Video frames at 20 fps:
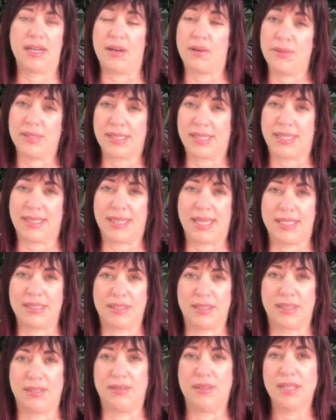I always get that
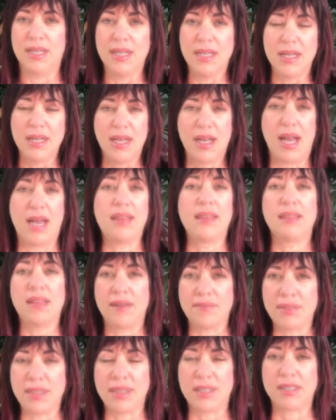too. I
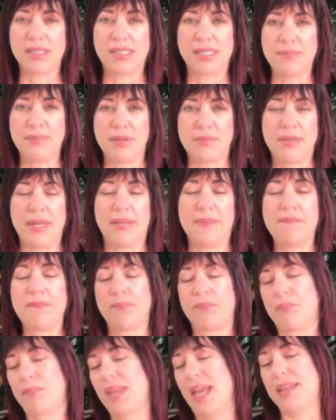love the Thirsty Mermaid.
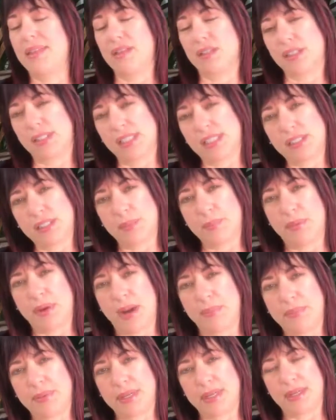And their sister
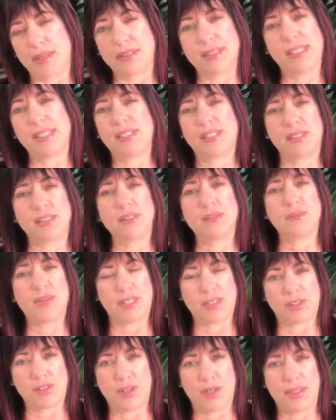property or sister
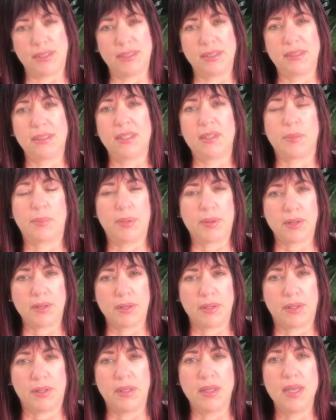restaurant, Little
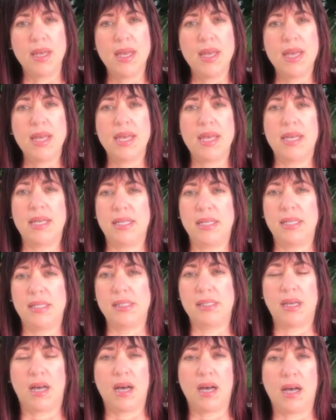Pearl,
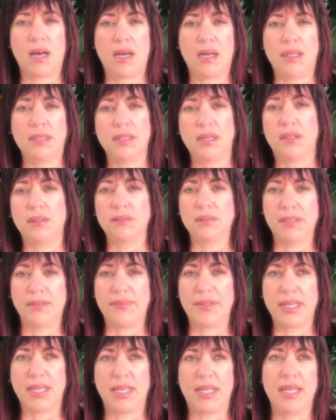is on
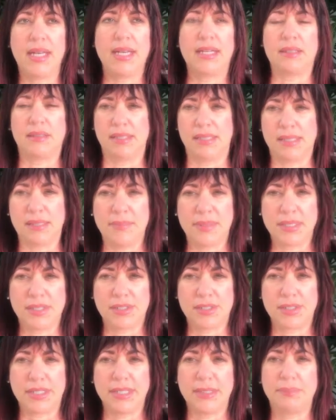Olivia and Elizabeth
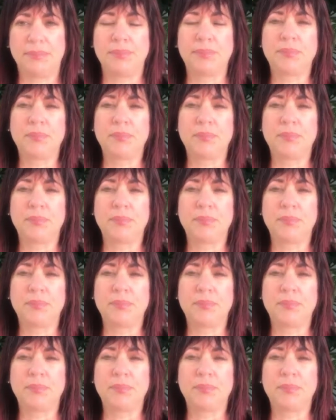Street.